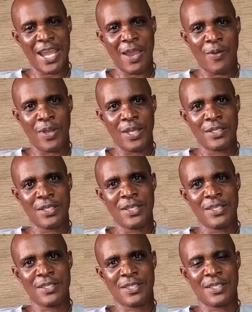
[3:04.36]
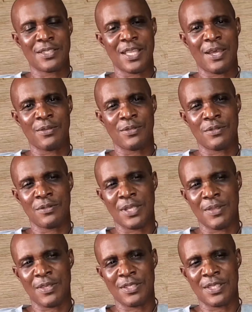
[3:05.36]
hour, 6,000, I
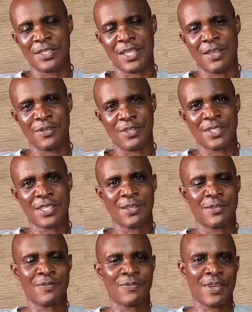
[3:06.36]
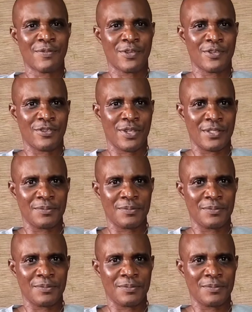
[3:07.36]
think 6,500.